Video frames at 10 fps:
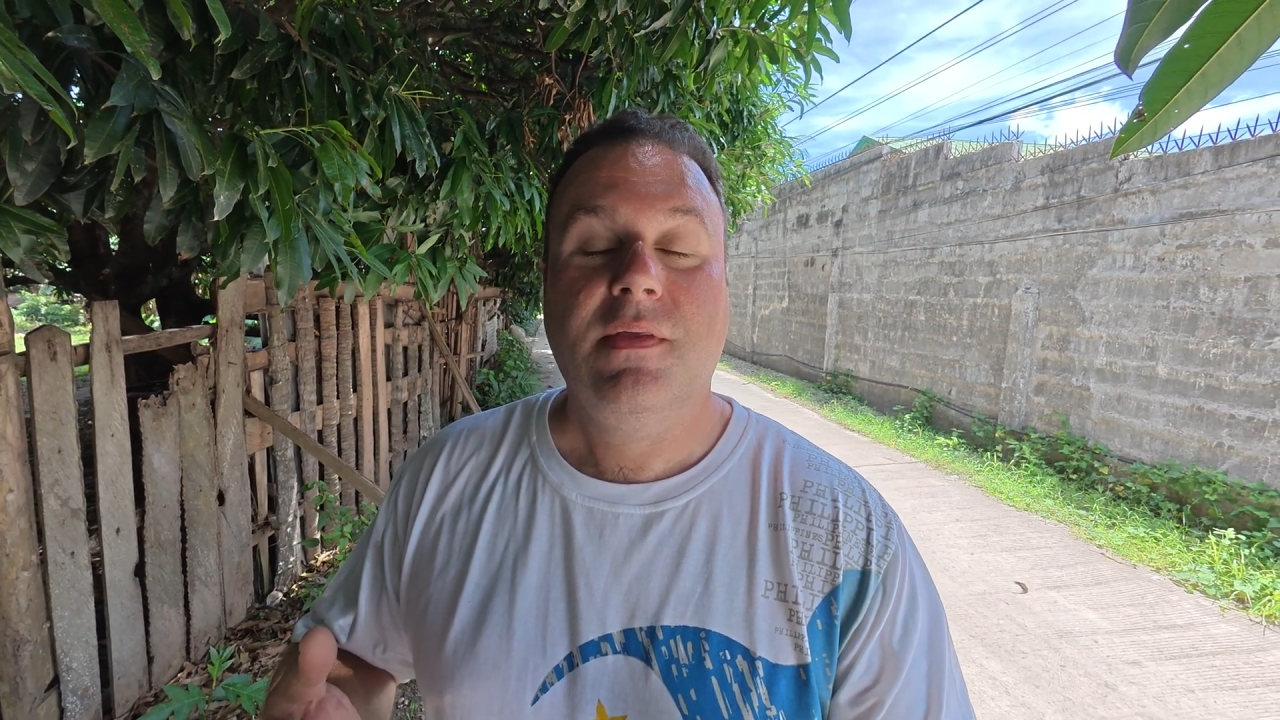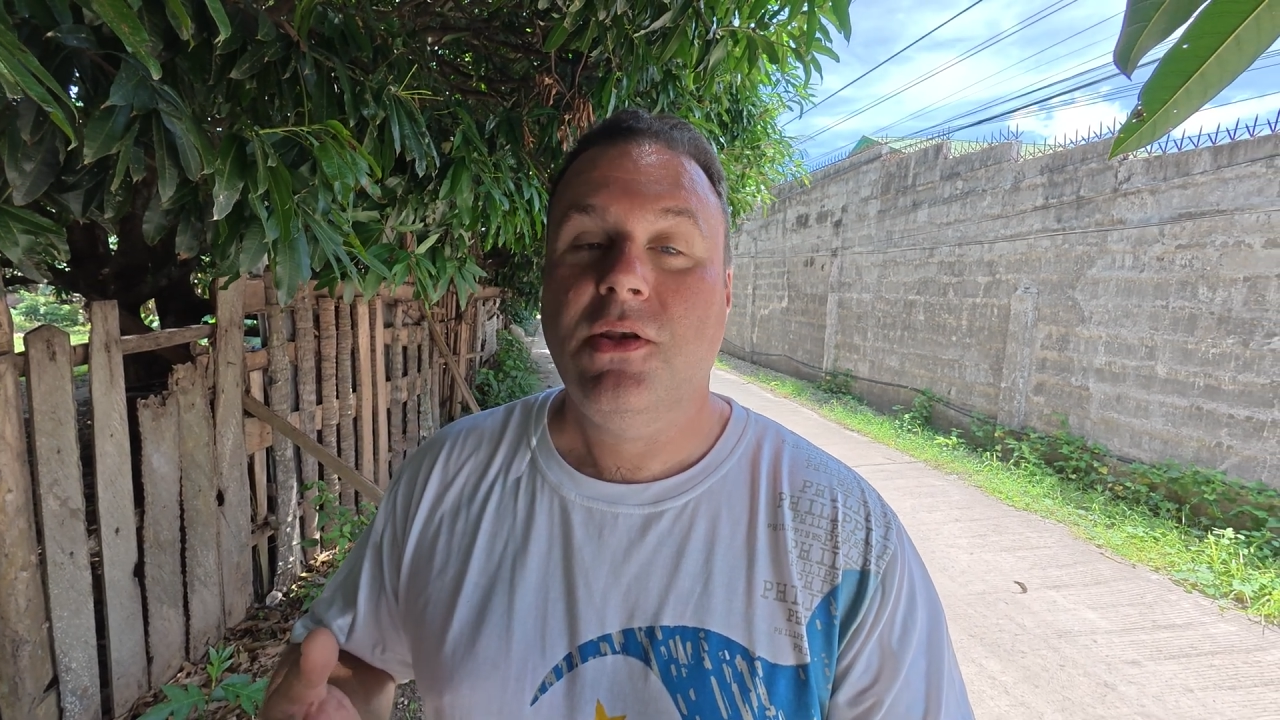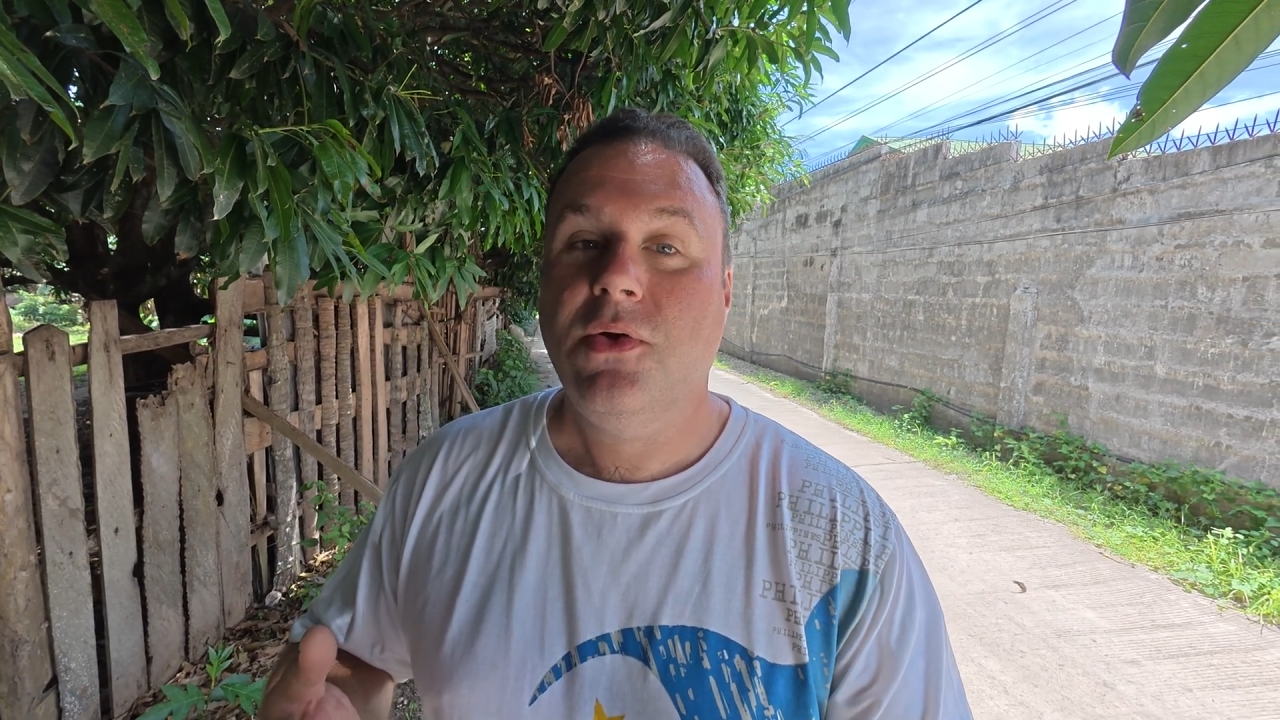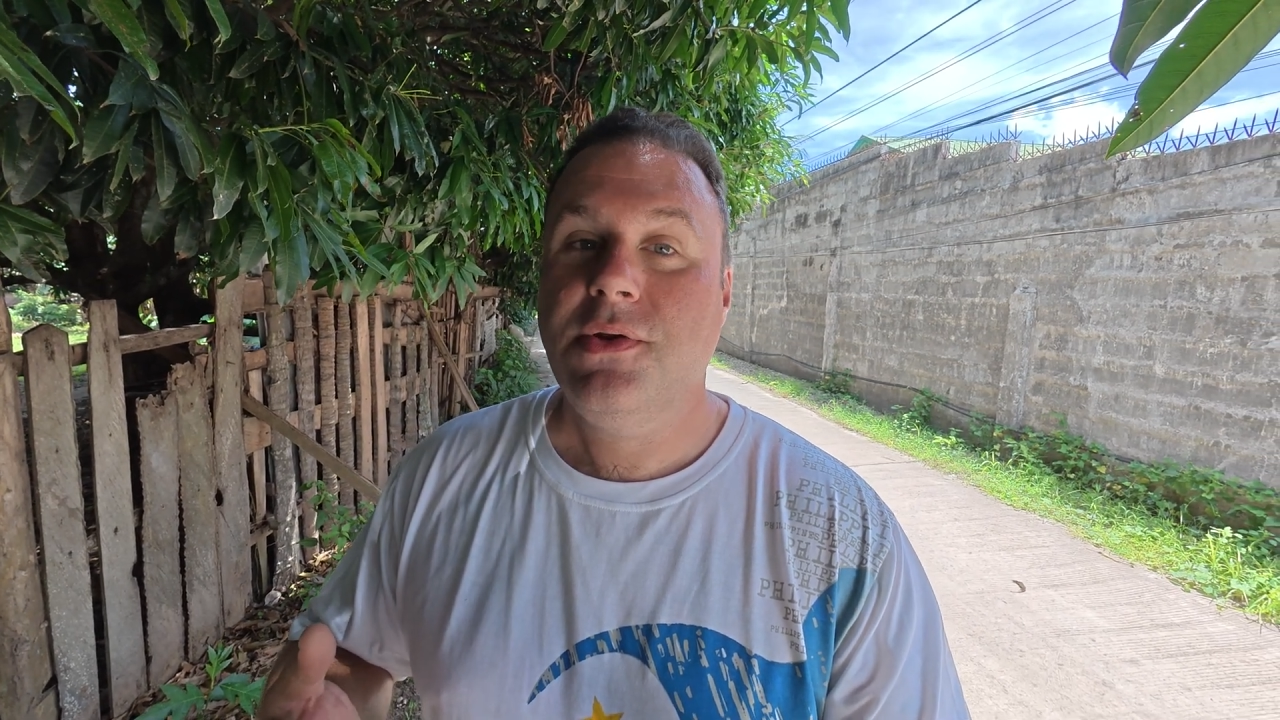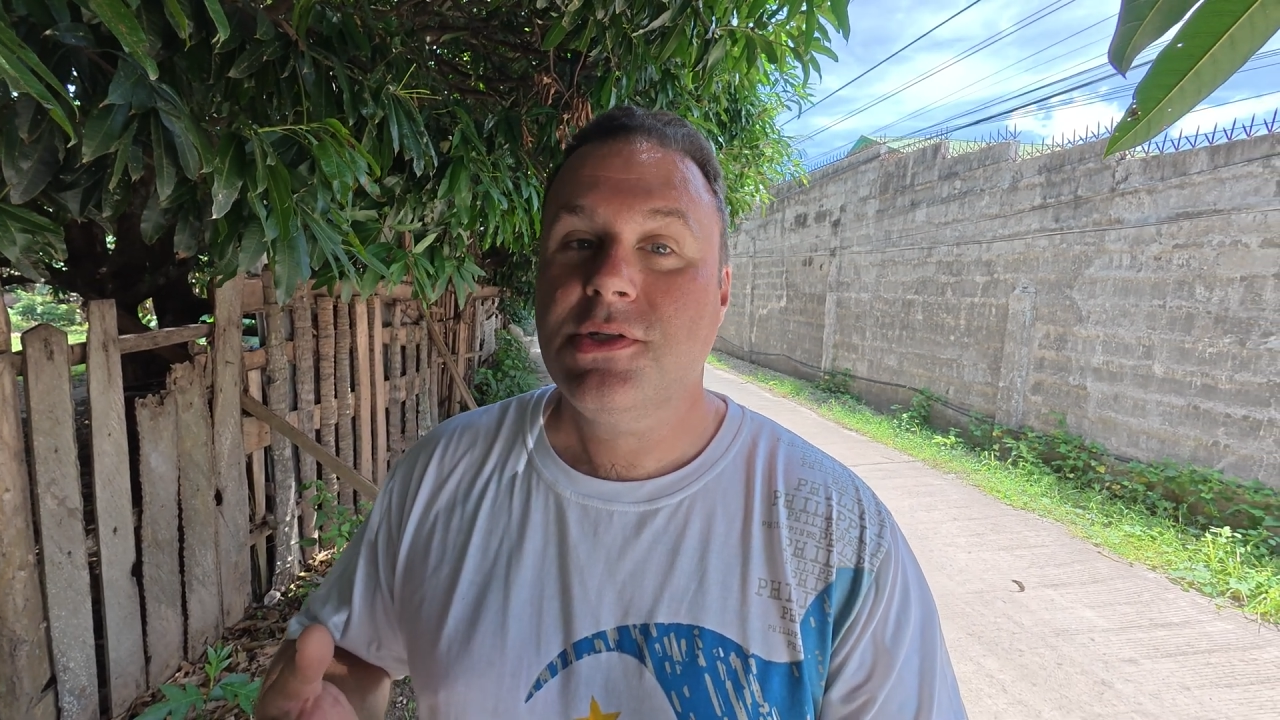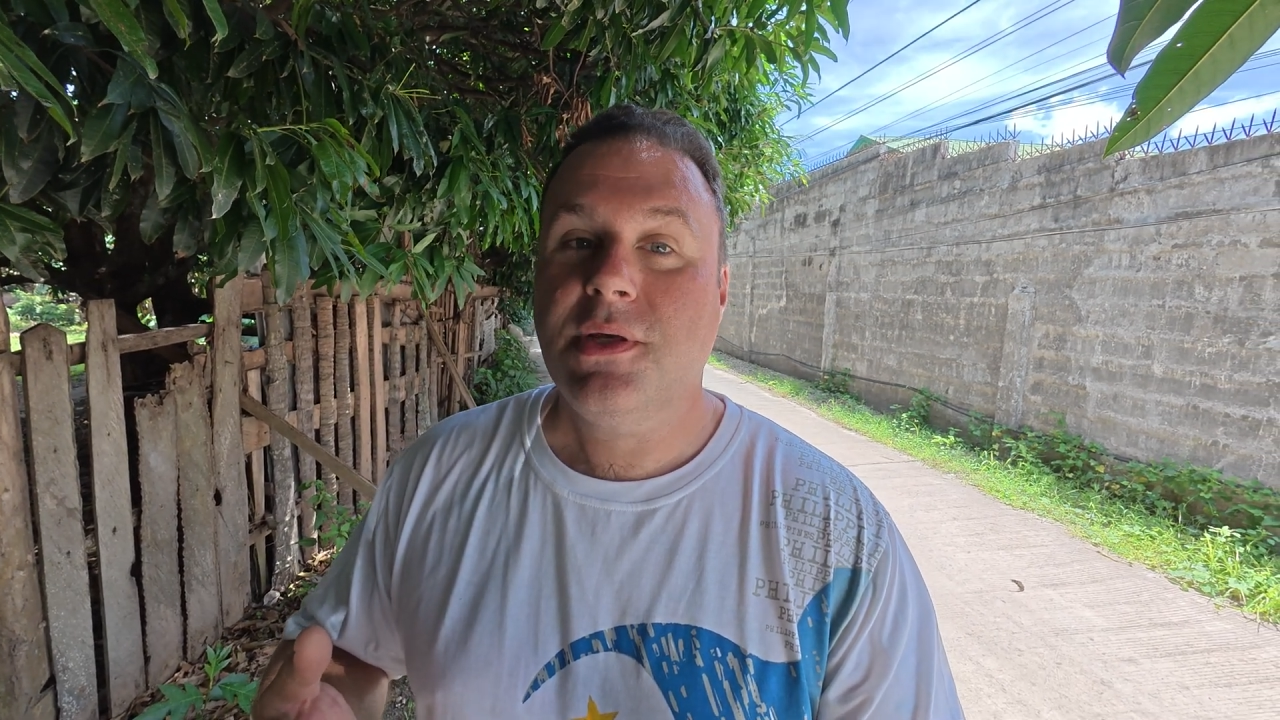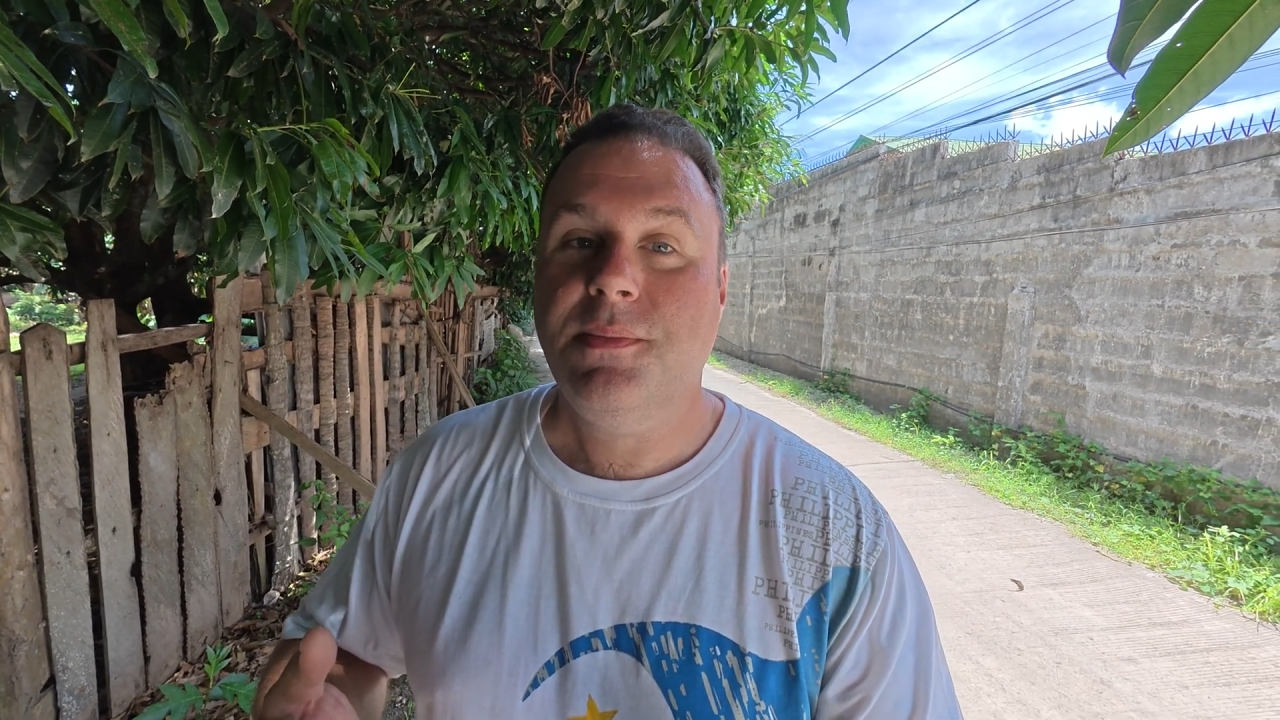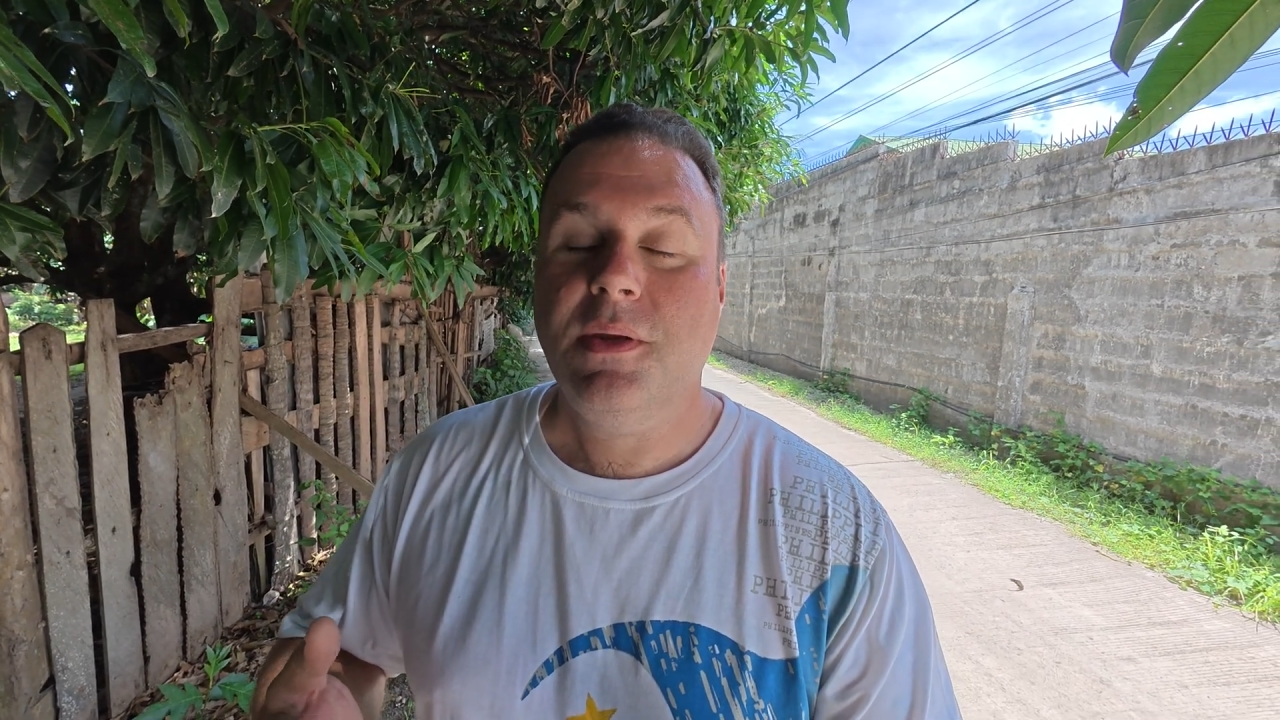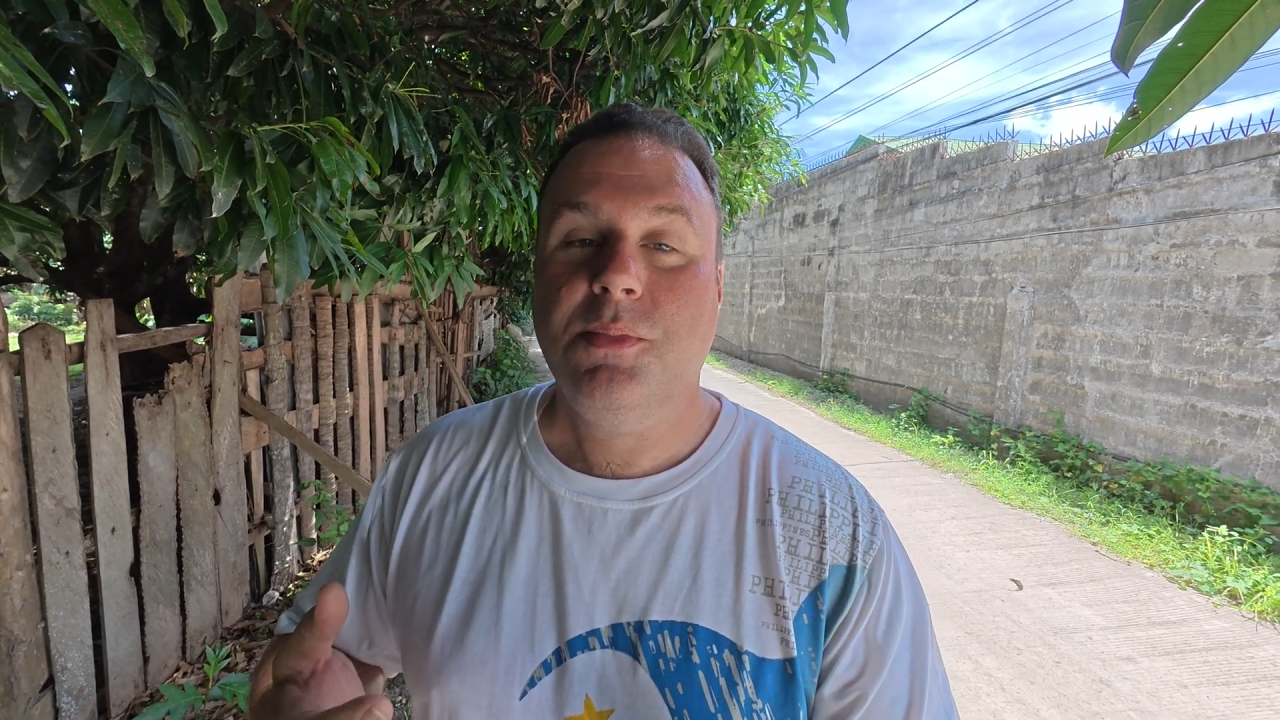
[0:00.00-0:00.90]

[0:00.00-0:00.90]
they noticed something